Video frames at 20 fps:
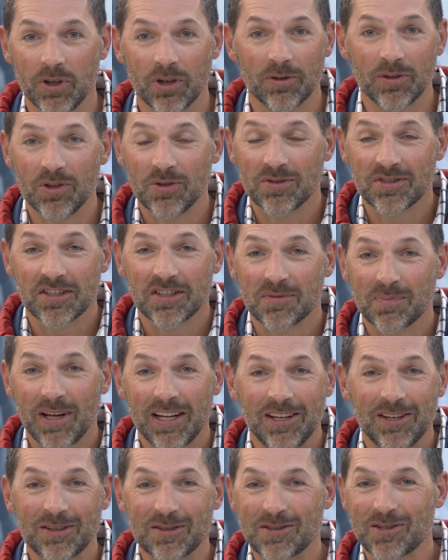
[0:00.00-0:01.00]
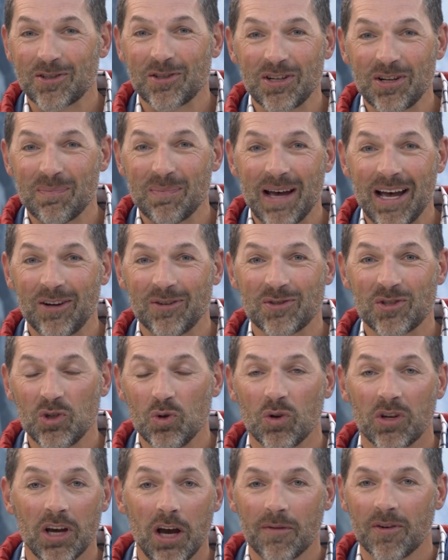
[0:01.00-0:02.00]
You're used to spending a certain amount
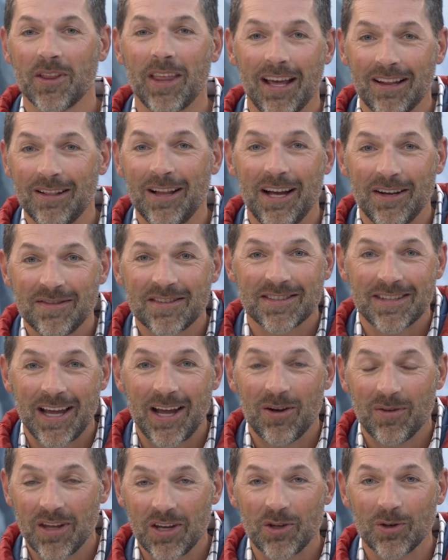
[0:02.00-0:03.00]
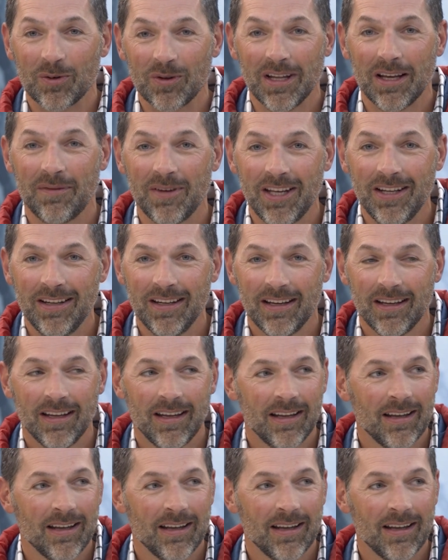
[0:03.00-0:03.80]
to cover that lifestyle that you're living,